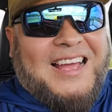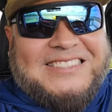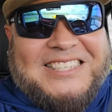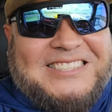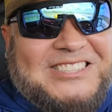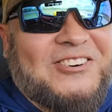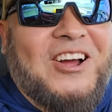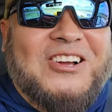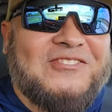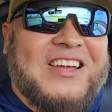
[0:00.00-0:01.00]
I just
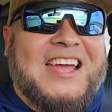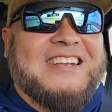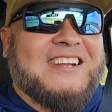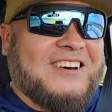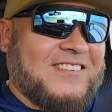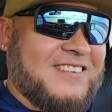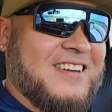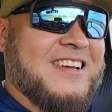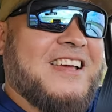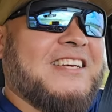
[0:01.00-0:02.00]
struggled, man, you know.
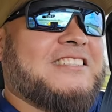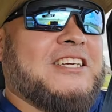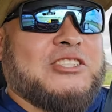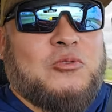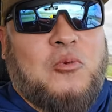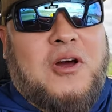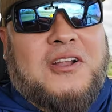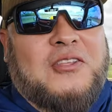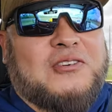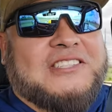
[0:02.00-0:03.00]
It's just one
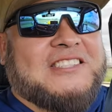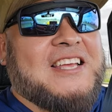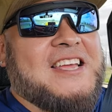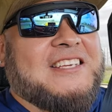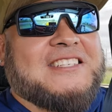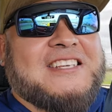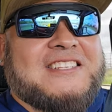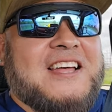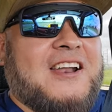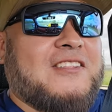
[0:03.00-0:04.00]
of those things,
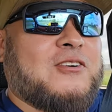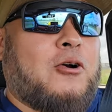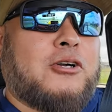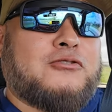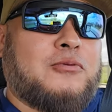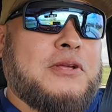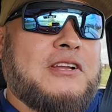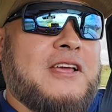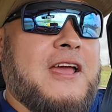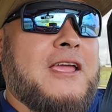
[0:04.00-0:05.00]
just not in the cards for me
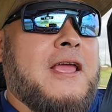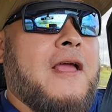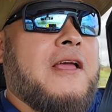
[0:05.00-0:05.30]
today.